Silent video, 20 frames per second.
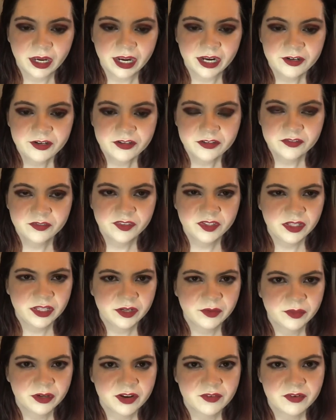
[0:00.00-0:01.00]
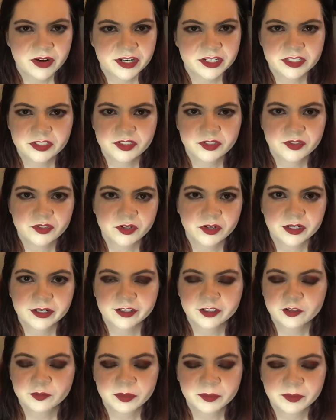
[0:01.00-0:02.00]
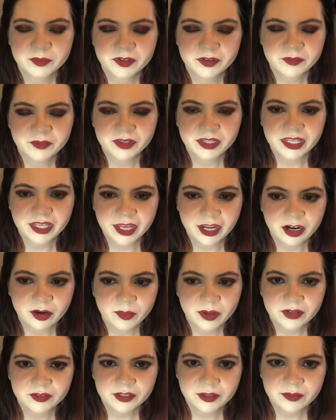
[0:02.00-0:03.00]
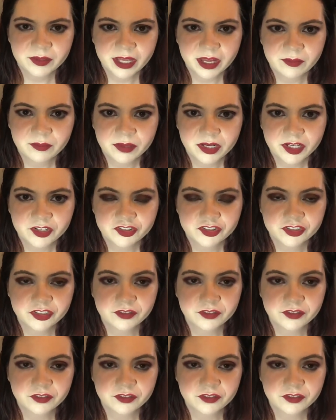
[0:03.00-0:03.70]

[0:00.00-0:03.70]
I just feel like whenever I did tutorials, people didn't really care about them that much.